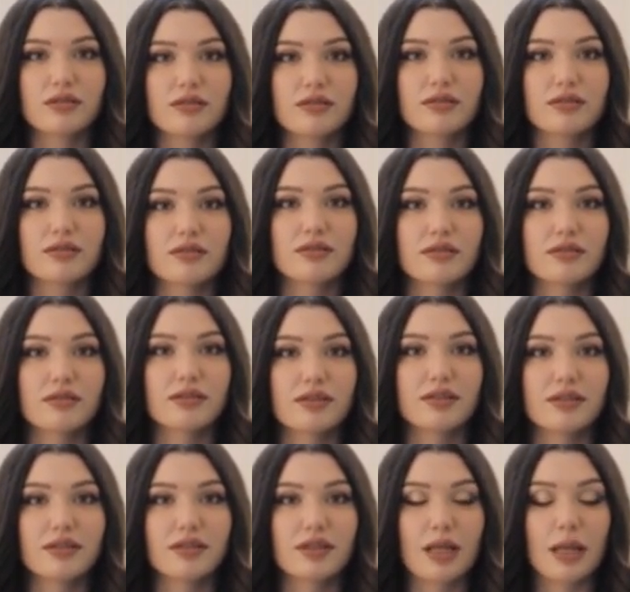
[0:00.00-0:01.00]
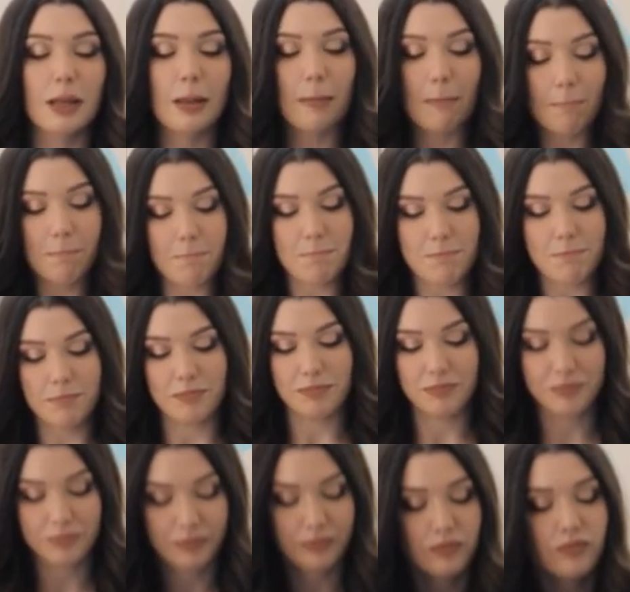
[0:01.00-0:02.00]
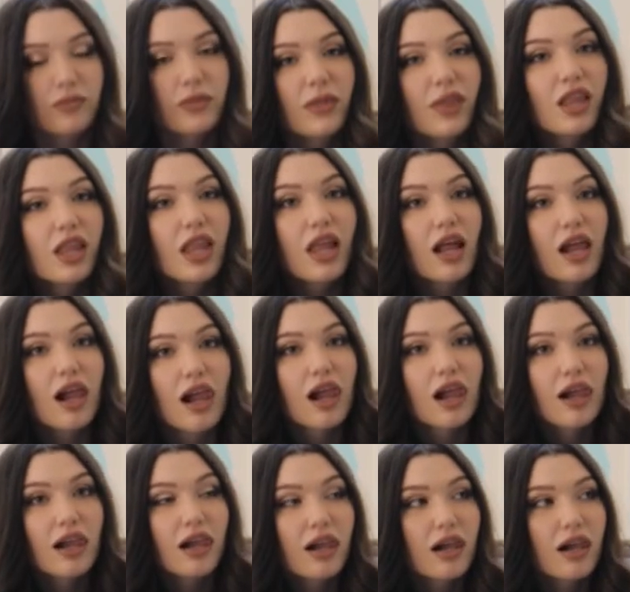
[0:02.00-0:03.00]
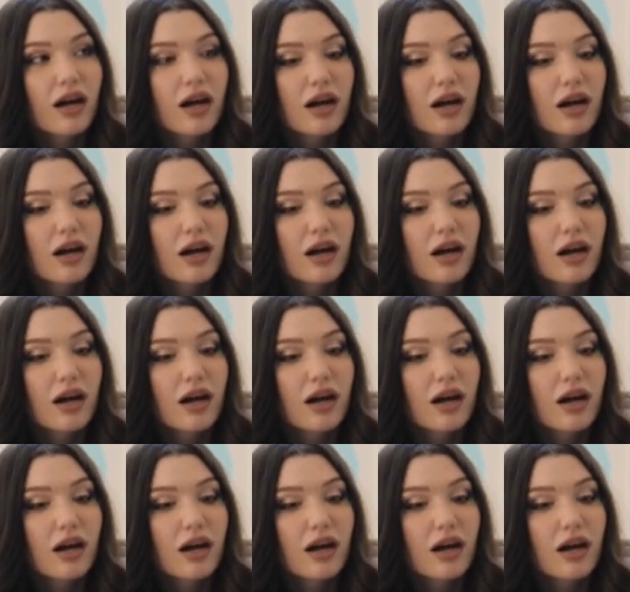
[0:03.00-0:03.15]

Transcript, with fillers: Good. Take your shoes off. What, uh, how tall are you?